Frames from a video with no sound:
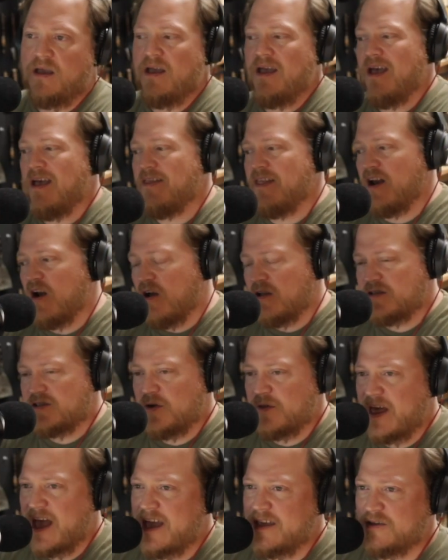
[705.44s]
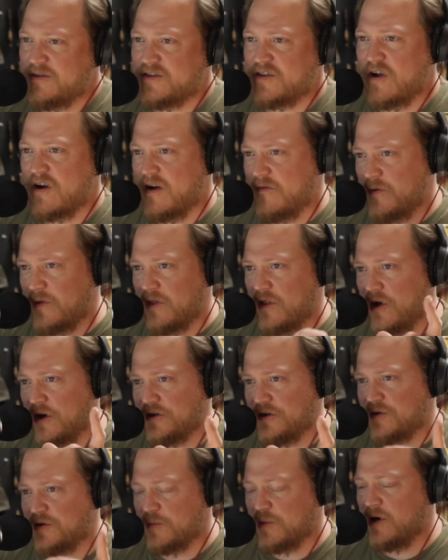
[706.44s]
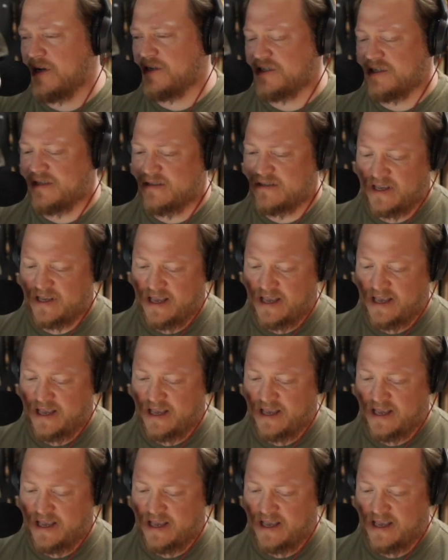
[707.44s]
And then also that you start off with larger brushes.